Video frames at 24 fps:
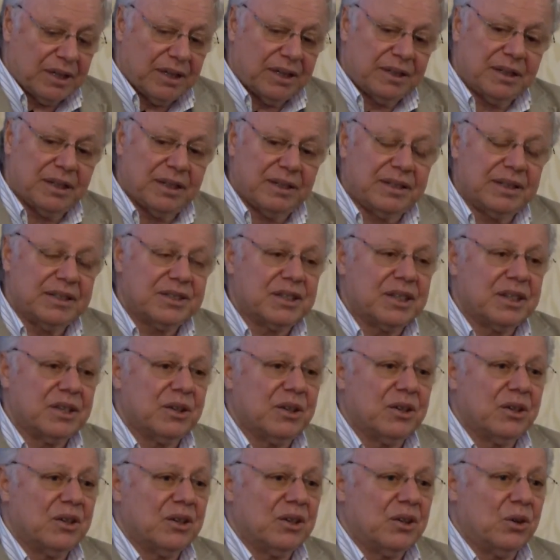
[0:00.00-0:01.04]
this,
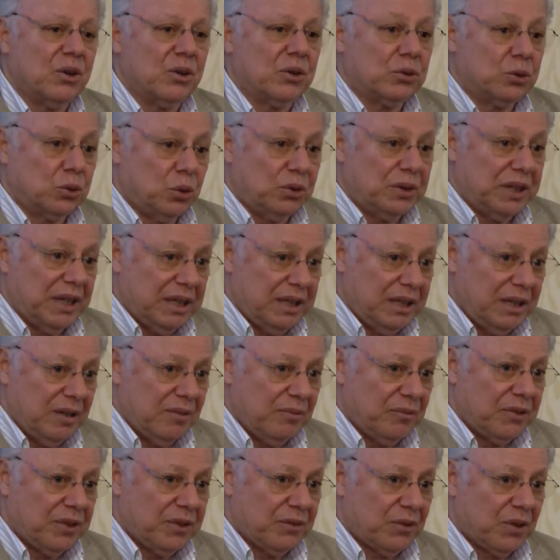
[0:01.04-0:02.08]
or today,
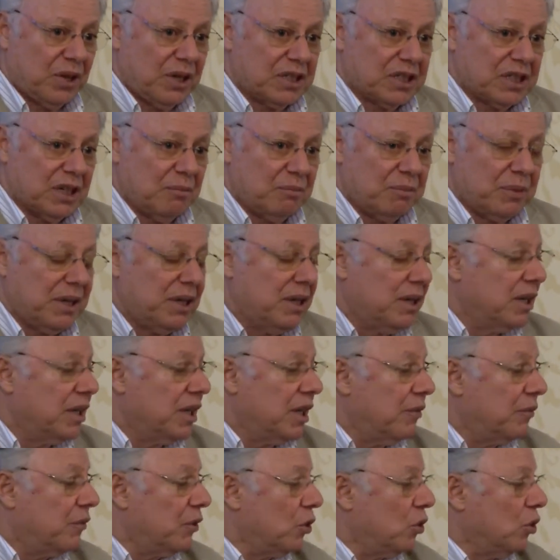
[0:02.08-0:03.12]
for example,
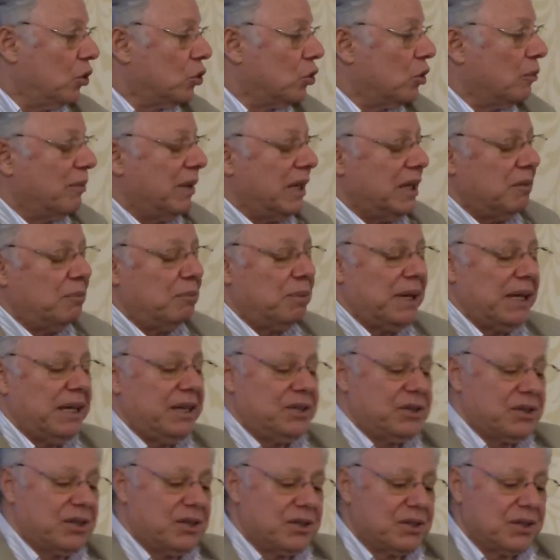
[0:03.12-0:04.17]
if you go to many
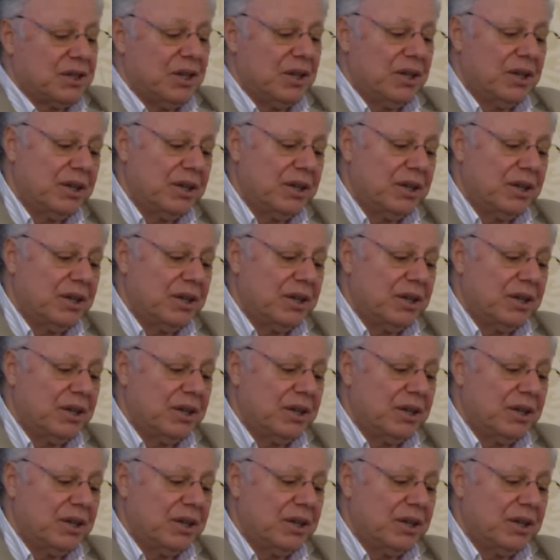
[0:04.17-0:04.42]
places,